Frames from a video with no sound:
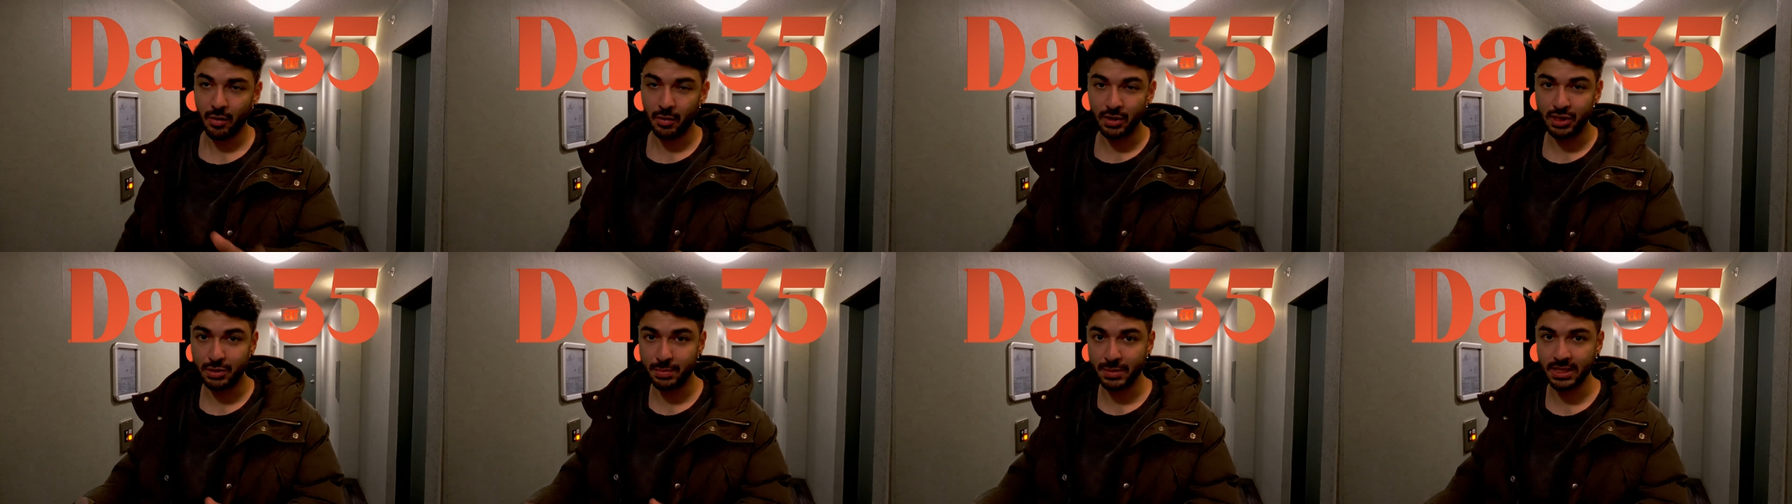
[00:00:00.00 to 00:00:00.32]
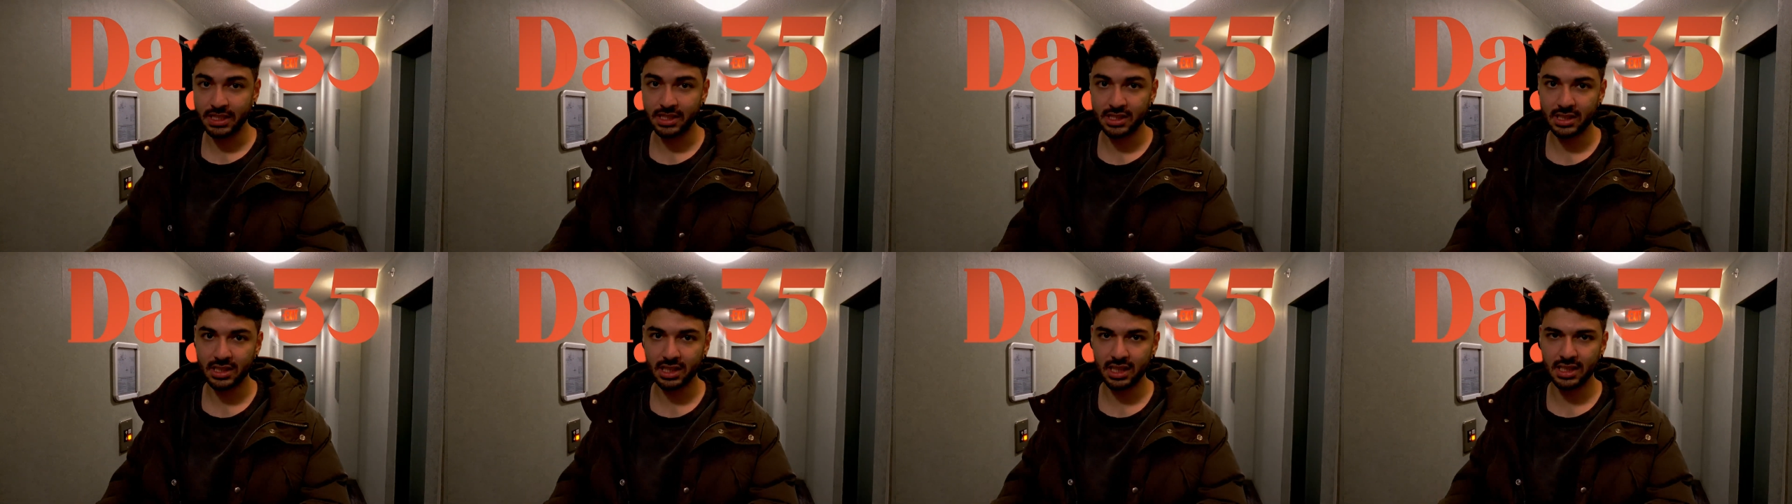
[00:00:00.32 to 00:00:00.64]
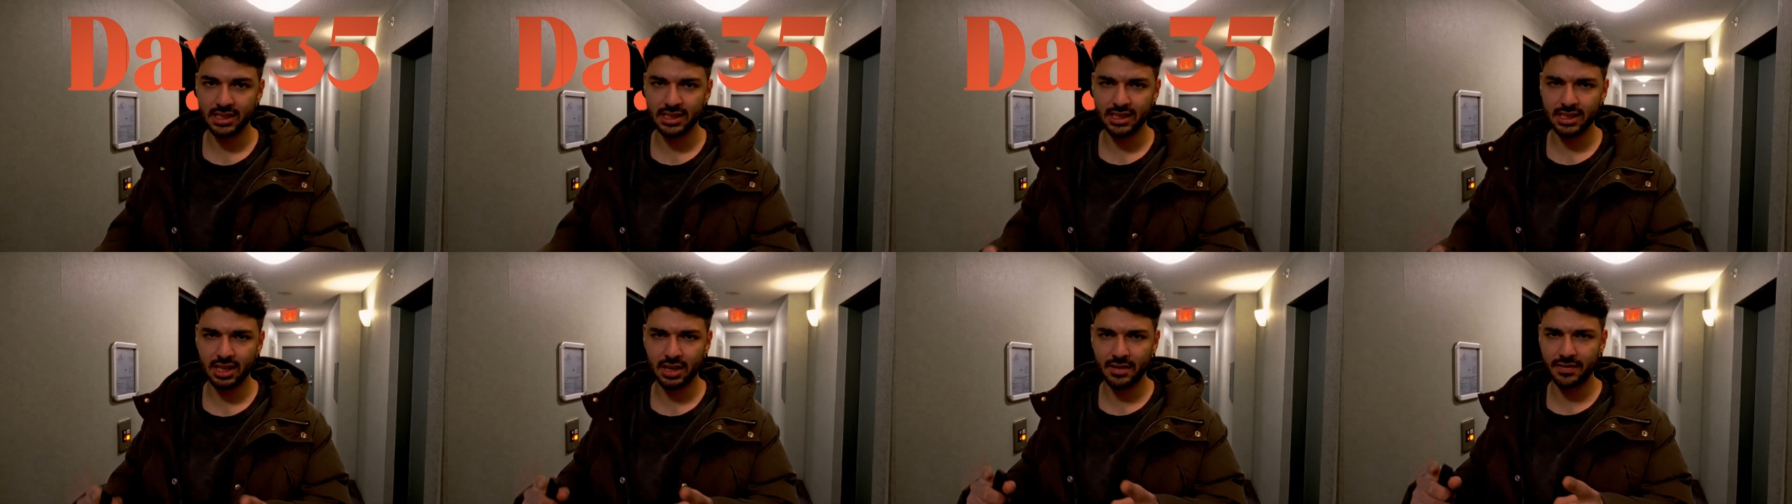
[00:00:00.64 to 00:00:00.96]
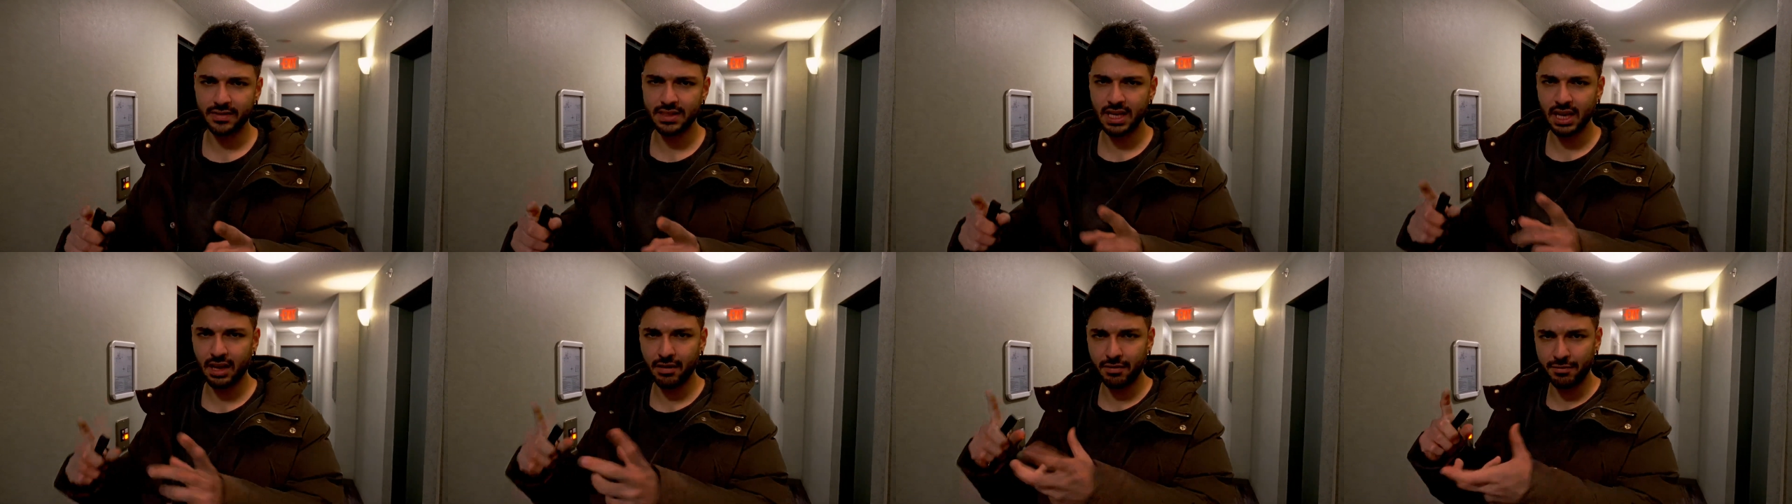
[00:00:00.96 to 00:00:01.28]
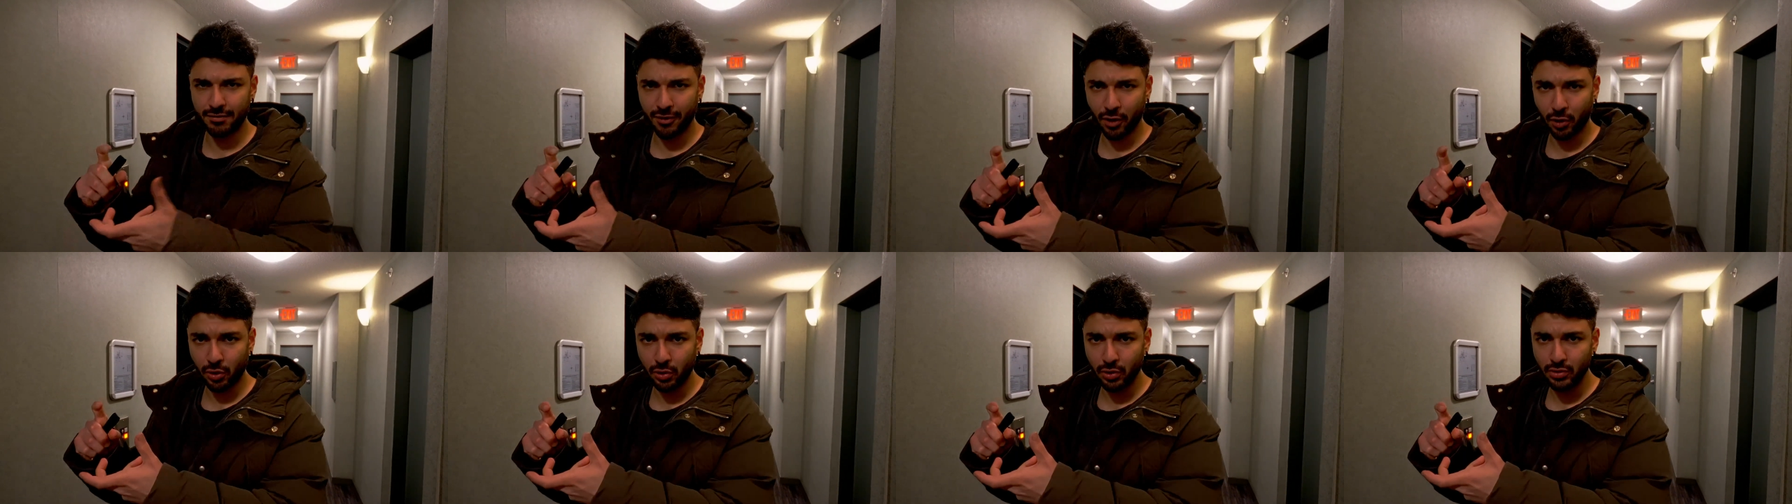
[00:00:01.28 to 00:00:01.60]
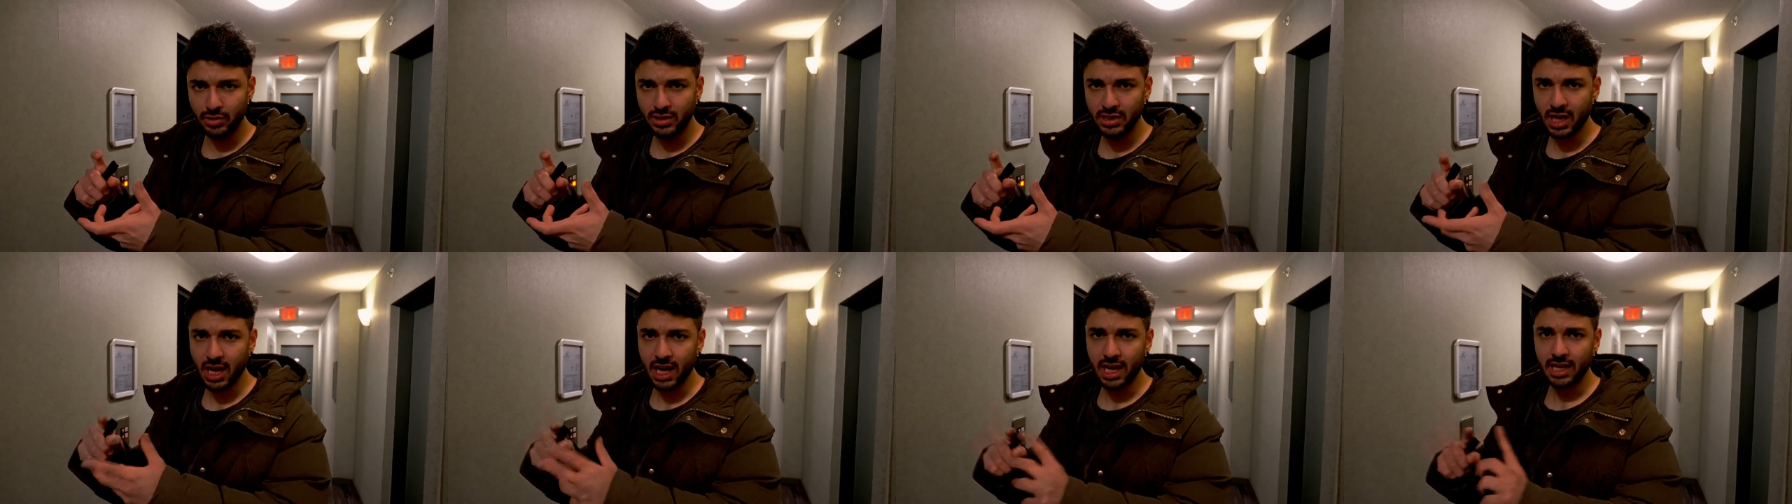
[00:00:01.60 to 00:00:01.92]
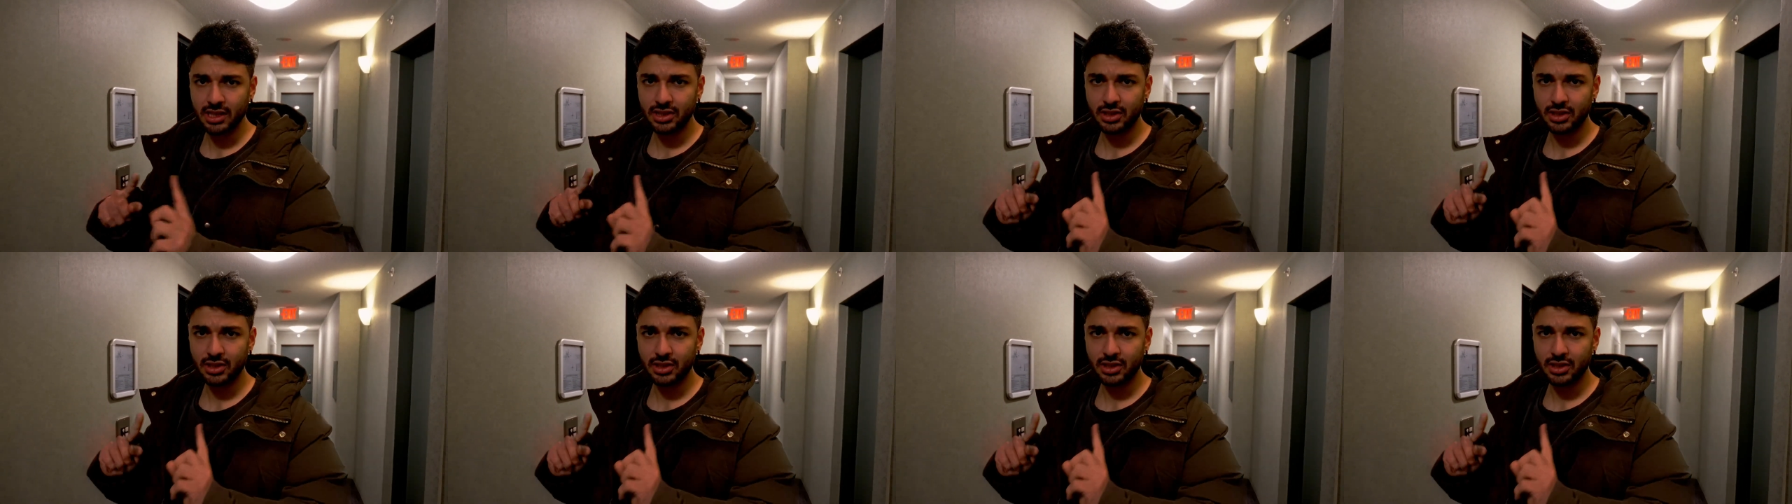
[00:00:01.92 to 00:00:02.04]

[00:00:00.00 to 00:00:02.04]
which means instead of taking photos